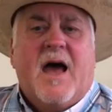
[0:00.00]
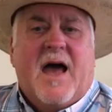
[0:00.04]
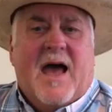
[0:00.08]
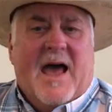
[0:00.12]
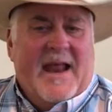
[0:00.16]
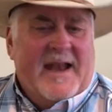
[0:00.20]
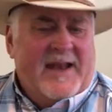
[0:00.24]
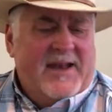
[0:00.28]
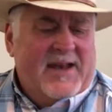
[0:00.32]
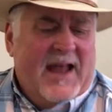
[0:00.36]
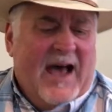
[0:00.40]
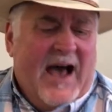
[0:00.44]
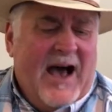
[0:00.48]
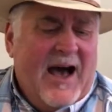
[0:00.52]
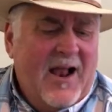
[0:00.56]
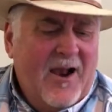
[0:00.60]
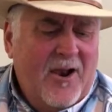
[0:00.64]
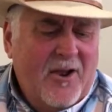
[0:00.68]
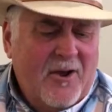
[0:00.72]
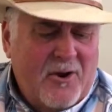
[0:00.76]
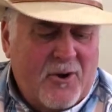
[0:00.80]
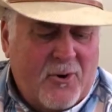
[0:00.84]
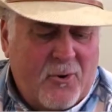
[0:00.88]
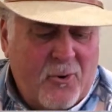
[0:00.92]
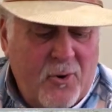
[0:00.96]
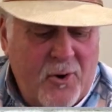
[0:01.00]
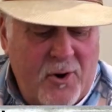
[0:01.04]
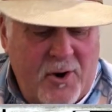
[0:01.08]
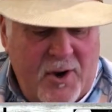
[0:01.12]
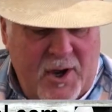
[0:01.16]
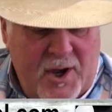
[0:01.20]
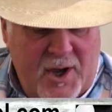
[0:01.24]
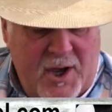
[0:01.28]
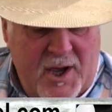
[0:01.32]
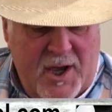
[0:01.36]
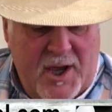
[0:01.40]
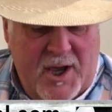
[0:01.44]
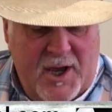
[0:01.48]
and I'll
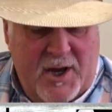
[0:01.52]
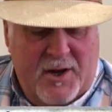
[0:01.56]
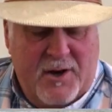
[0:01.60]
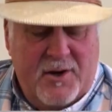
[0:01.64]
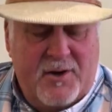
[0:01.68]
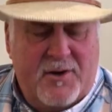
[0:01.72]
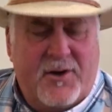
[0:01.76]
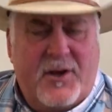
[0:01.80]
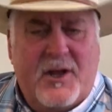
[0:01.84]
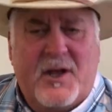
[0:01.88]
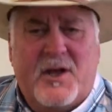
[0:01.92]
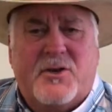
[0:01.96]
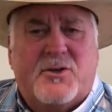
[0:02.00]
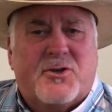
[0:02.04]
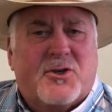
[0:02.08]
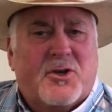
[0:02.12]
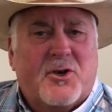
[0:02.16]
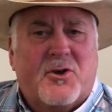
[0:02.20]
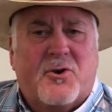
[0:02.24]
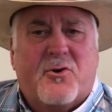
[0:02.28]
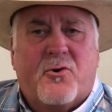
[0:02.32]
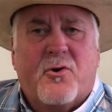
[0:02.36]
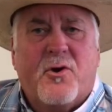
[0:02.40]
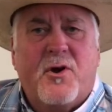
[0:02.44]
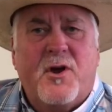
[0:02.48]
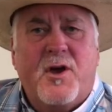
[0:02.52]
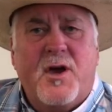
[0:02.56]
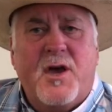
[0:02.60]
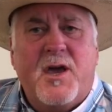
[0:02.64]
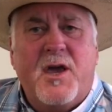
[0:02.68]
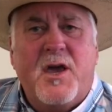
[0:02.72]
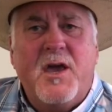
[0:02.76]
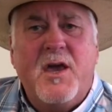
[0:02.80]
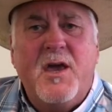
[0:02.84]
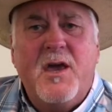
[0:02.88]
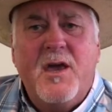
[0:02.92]
agree to disagree